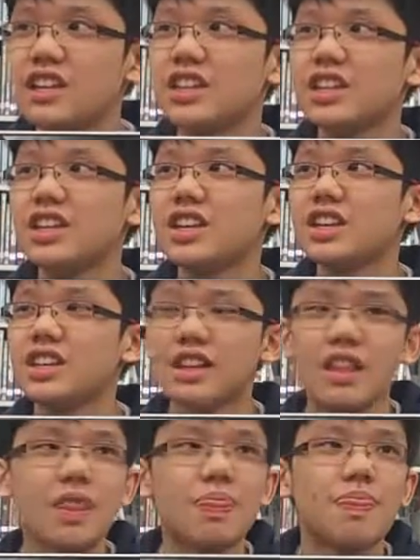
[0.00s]
the
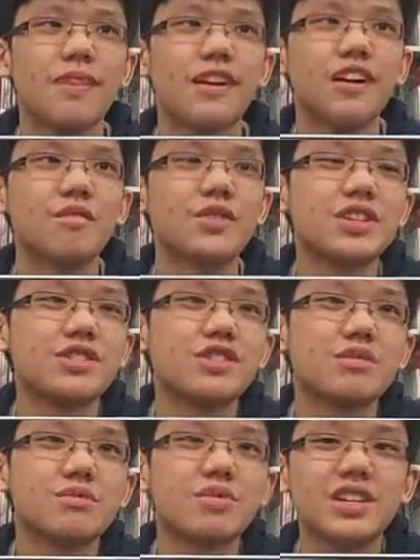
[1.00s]
prisoners
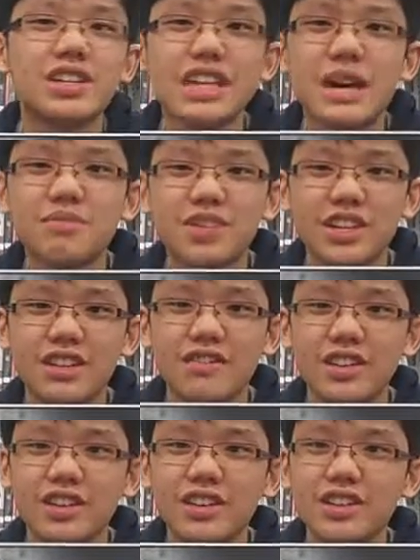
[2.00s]
were being kept in
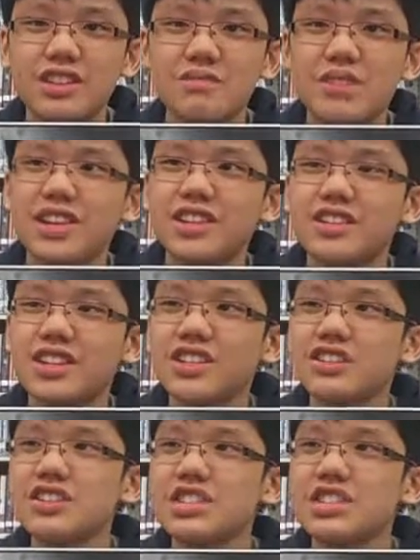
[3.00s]
very inhumane conditions.